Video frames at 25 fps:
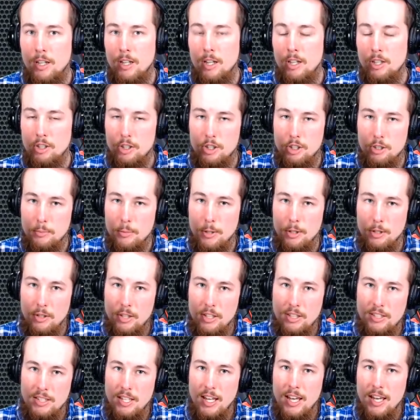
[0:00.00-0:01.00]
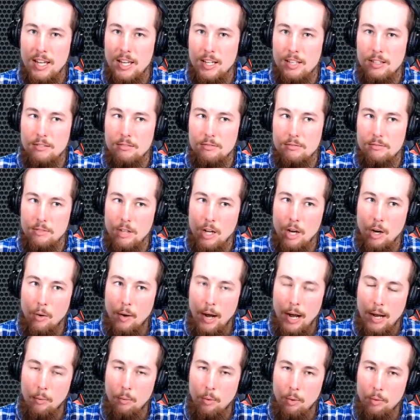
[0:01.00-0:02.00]
She's merely saying, no,
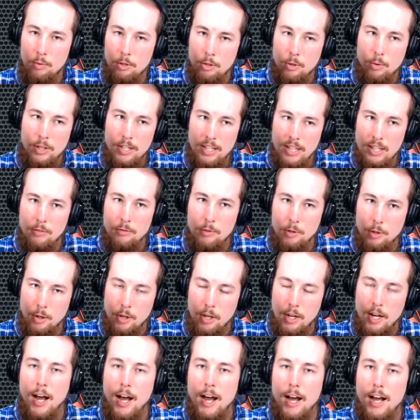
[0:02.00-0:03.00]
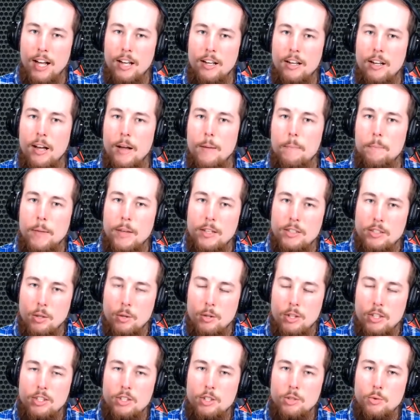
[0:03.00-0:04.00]
I won't do it if you're a guy. And so,
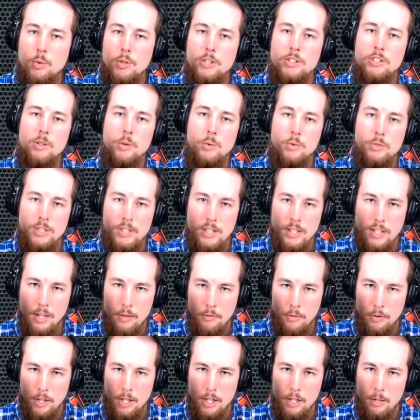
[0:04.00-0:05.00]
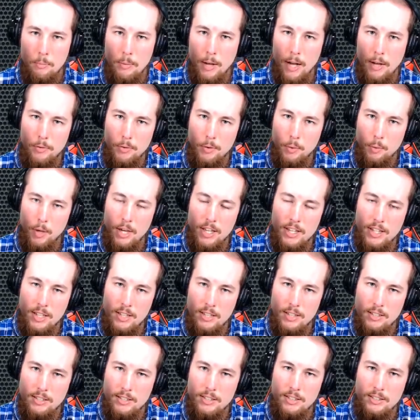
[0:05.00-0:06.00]
this is what's so significant about the way that
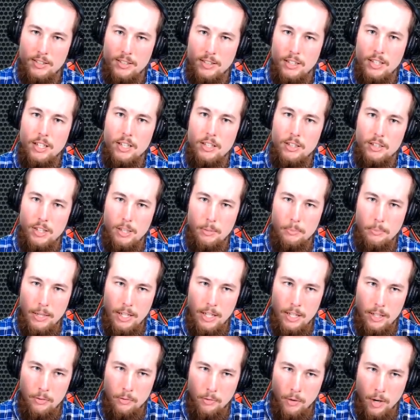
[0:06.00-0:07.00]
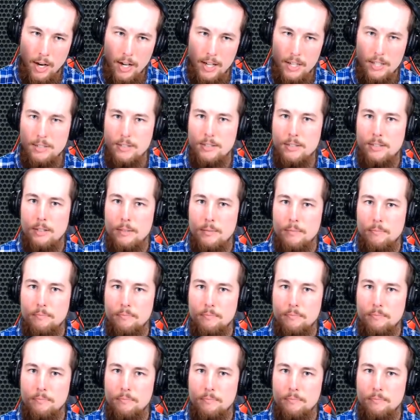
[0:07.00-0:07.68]
this is legally being phrased.